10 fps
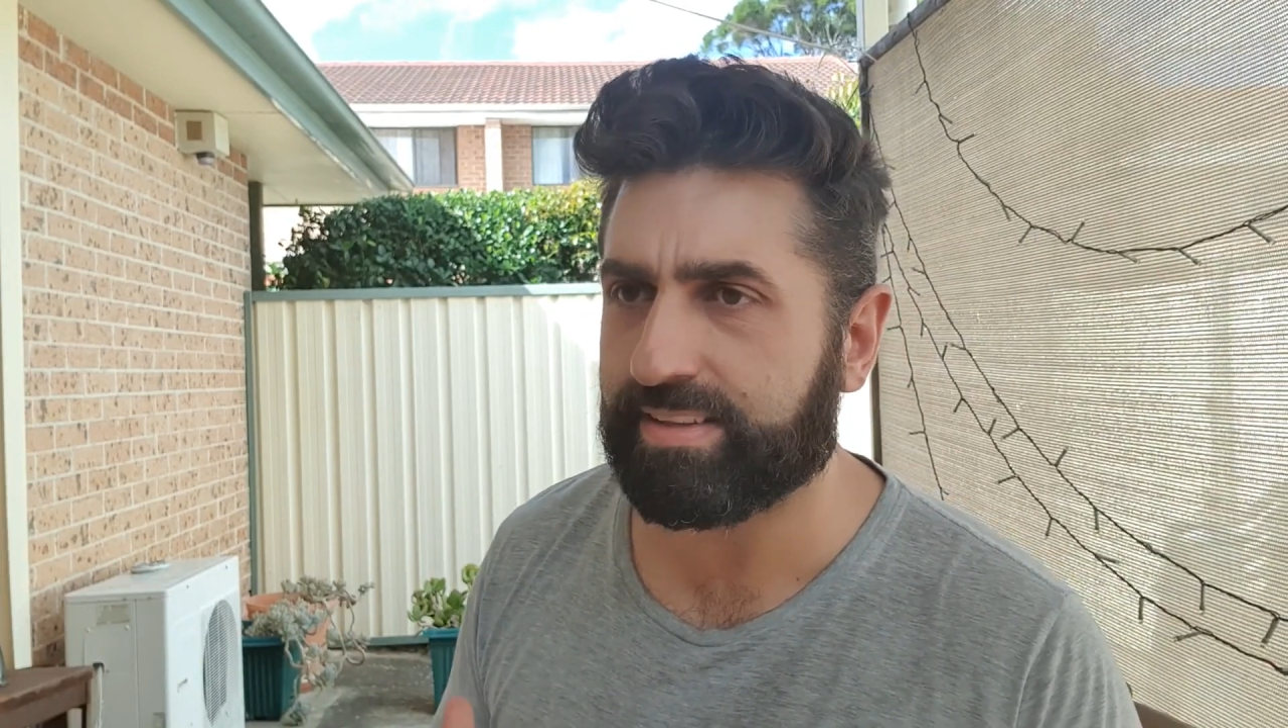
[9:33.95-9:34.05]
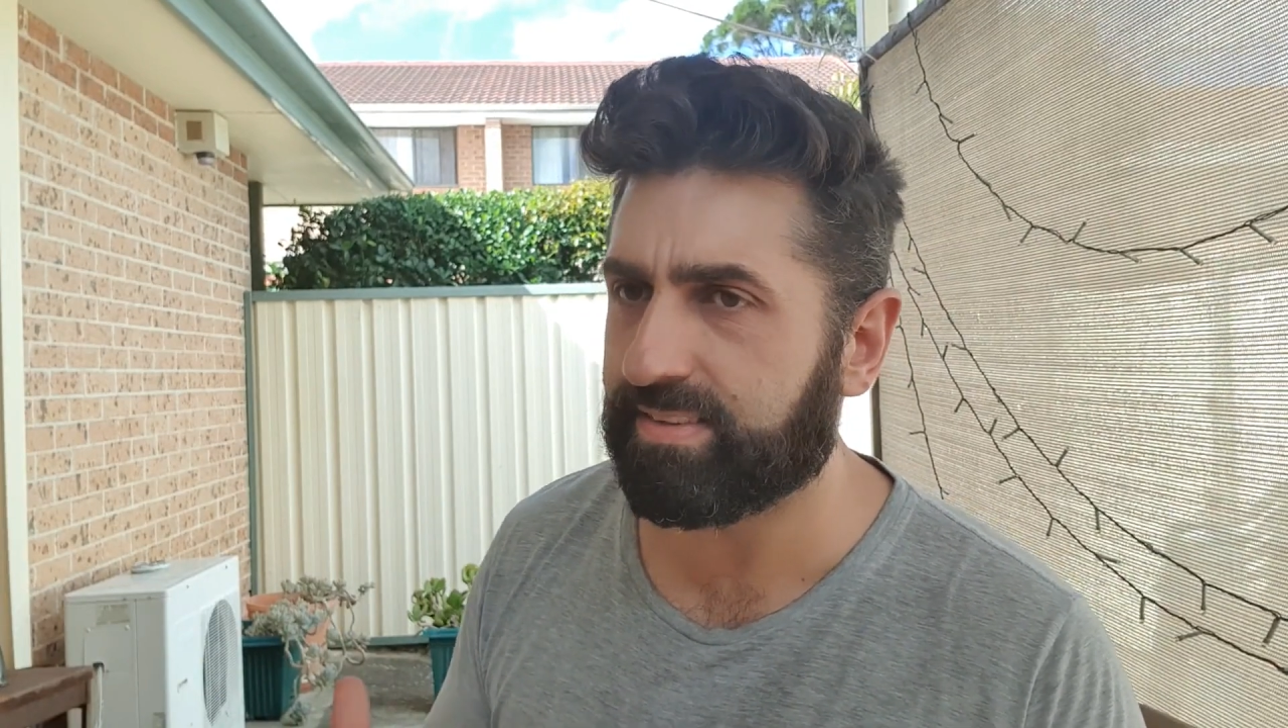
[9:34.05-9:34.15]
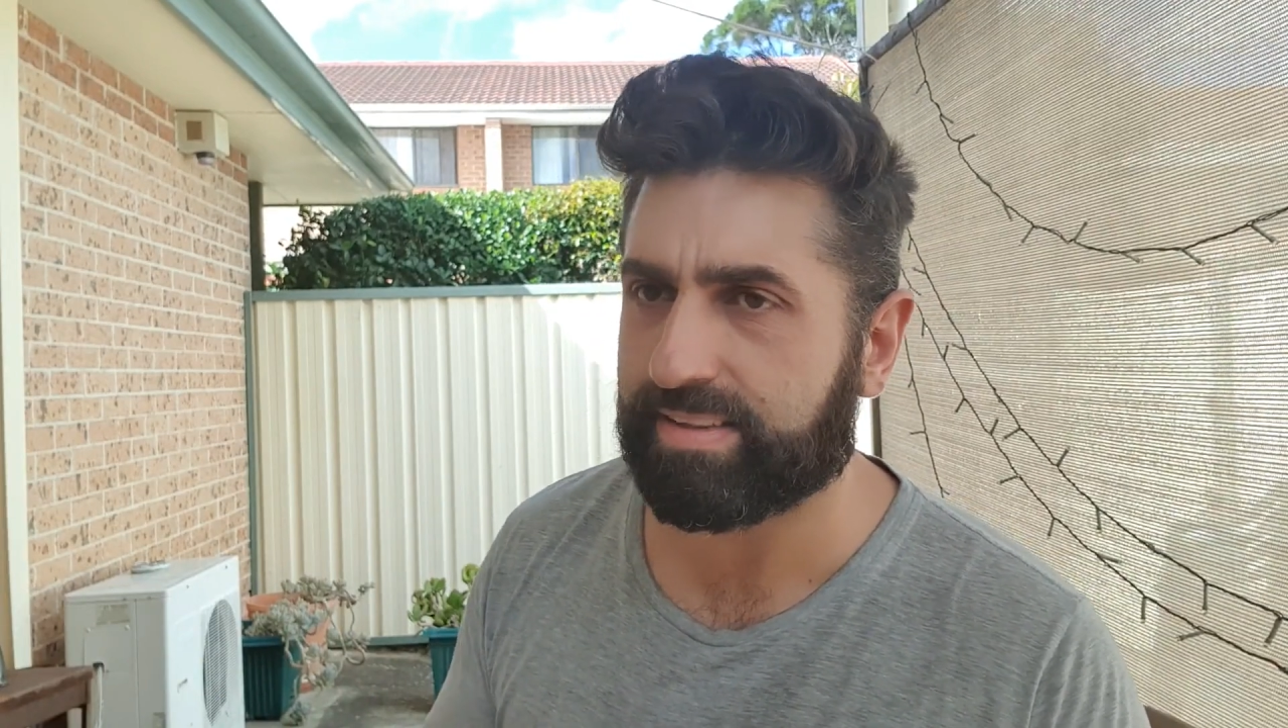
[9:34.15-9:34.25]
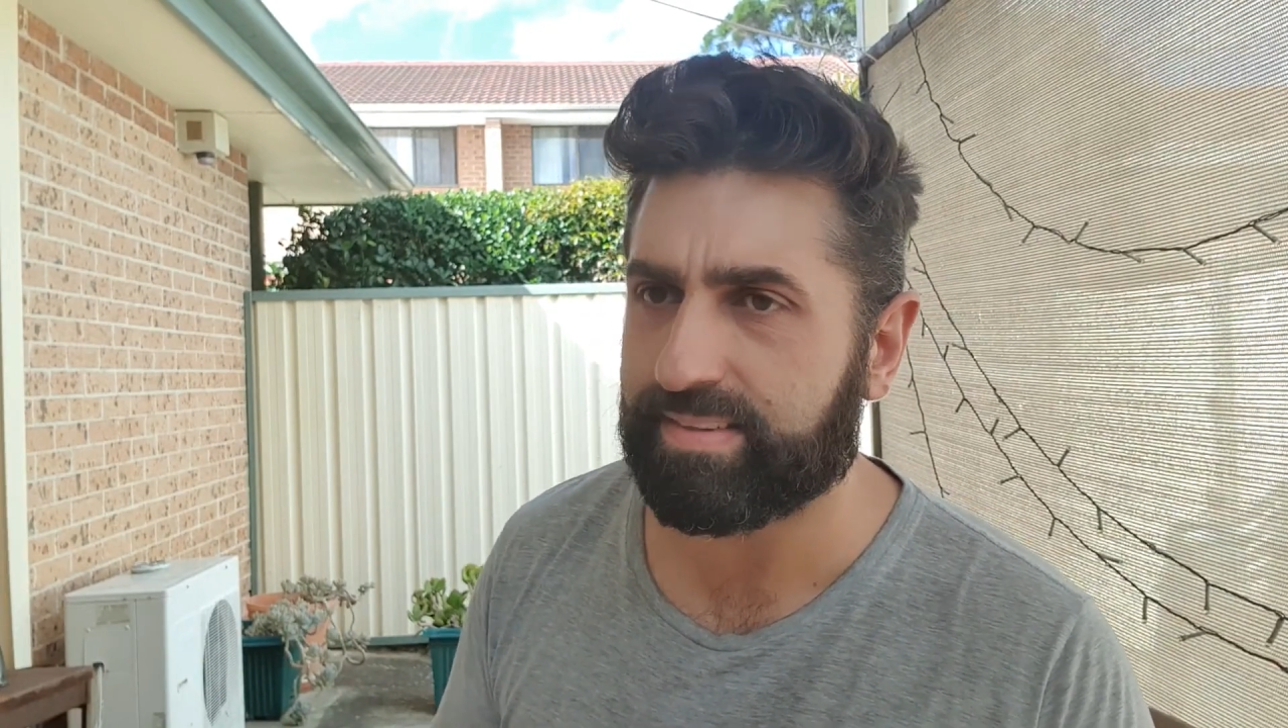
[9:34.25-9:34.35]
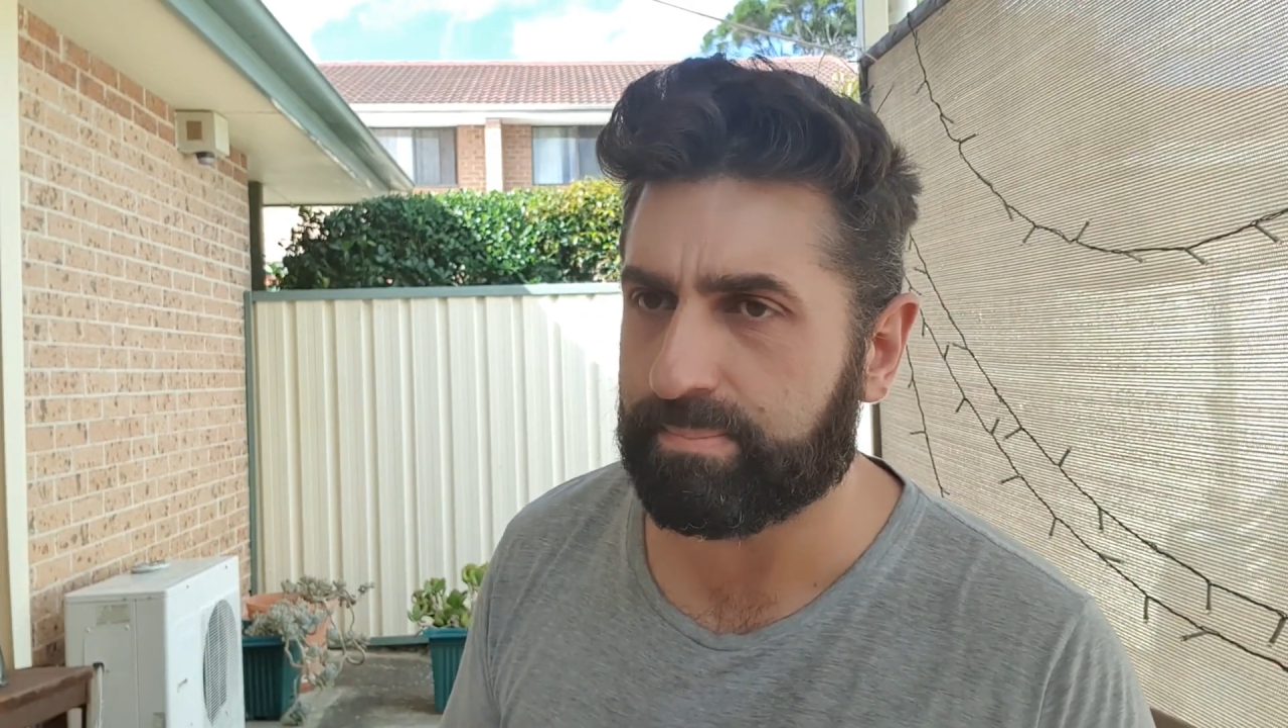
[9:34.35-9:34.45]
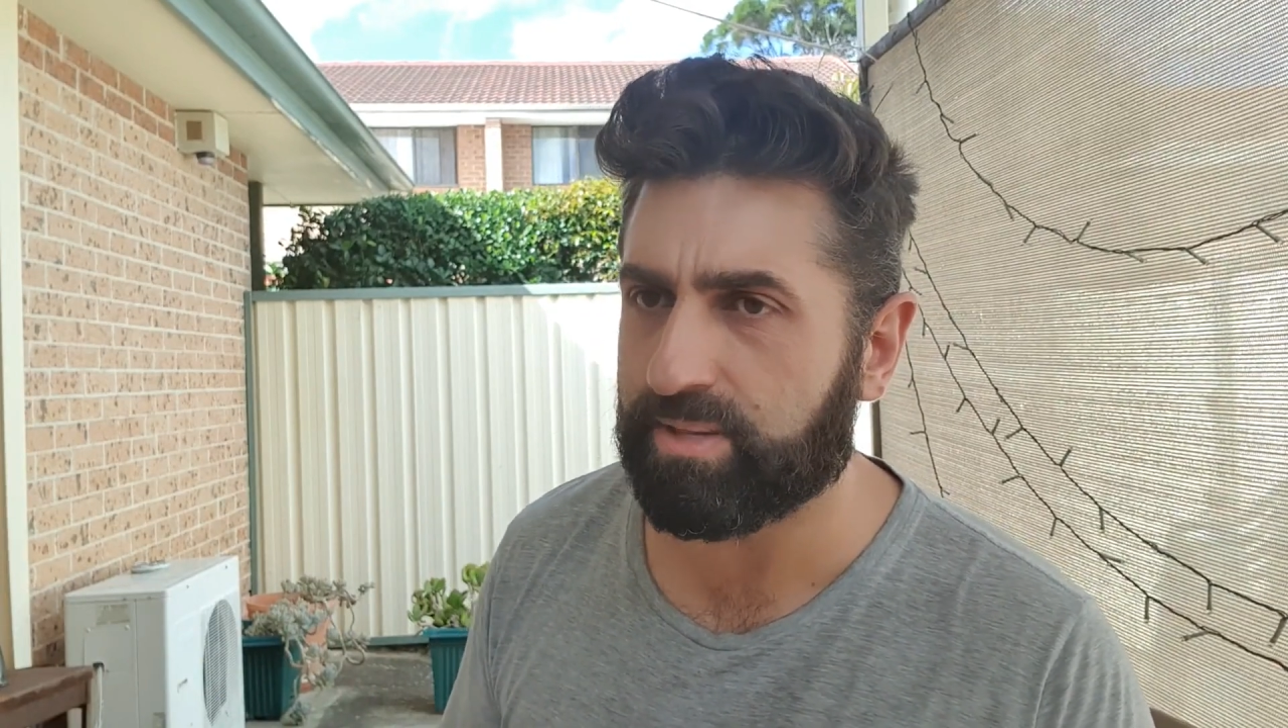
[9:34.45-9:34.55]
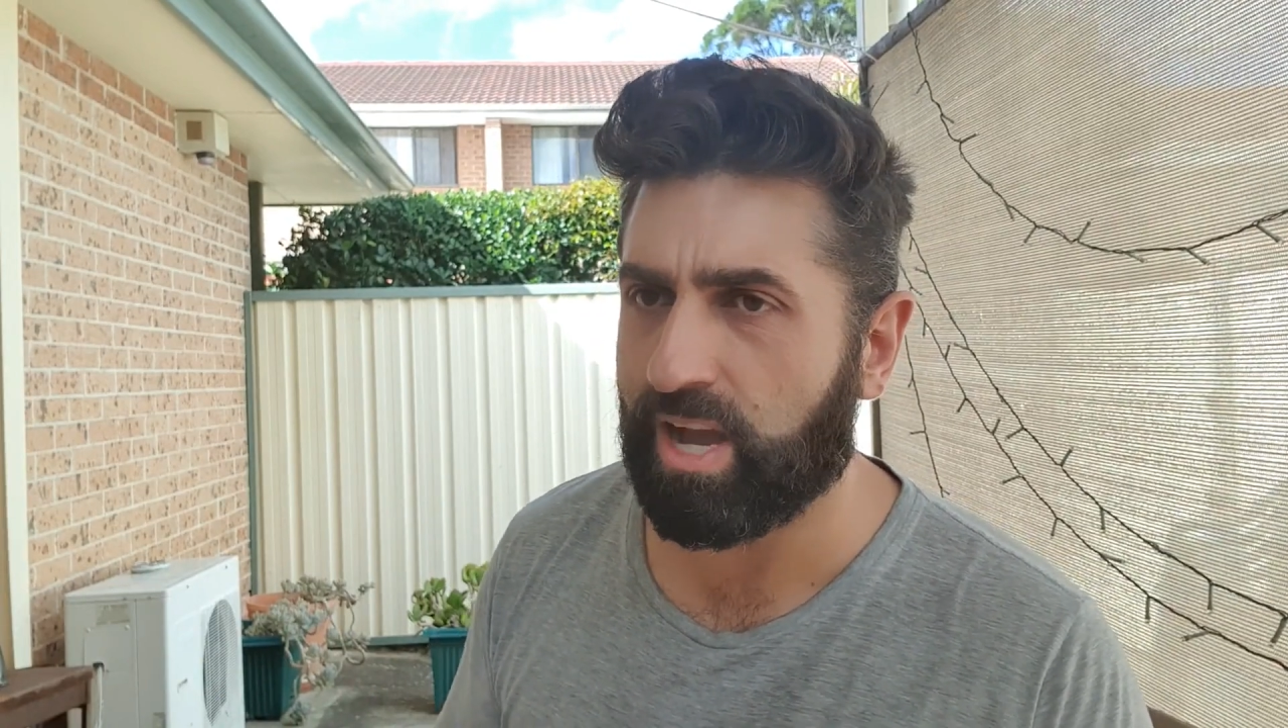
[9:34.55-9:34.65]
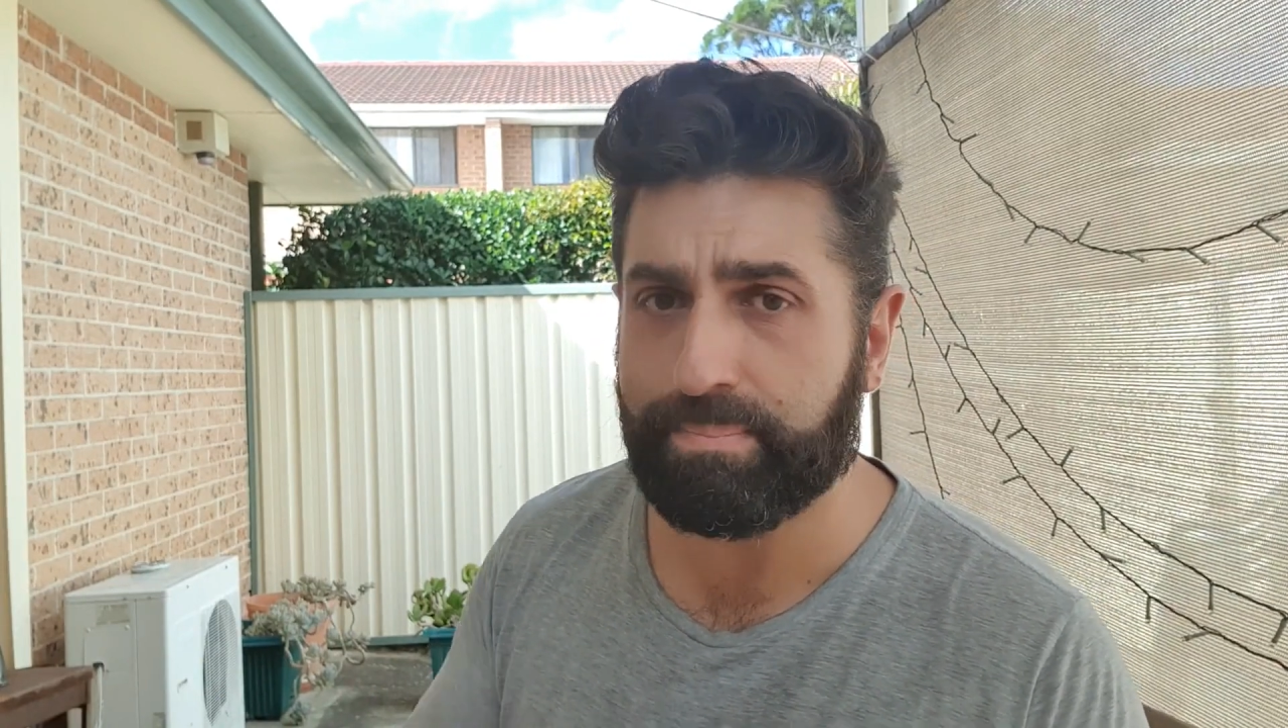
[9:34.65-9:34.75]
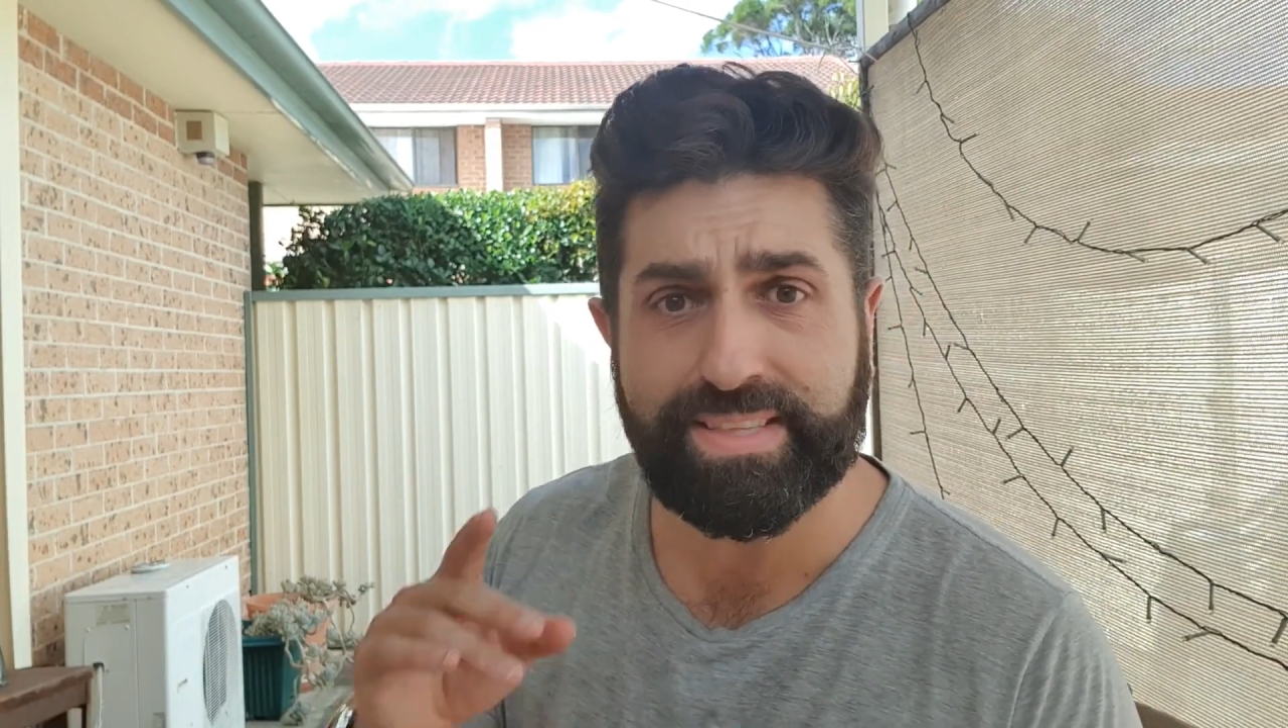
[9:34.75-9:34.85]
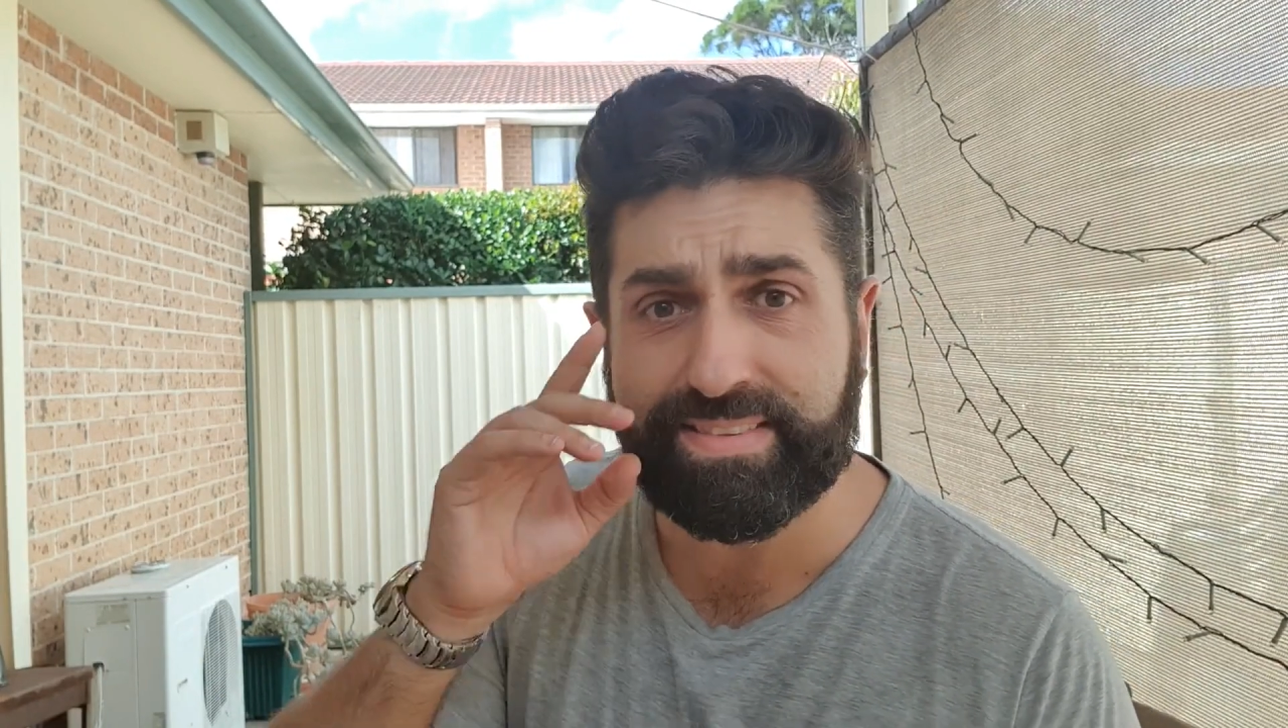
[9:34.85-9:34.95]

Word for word: the exact same time and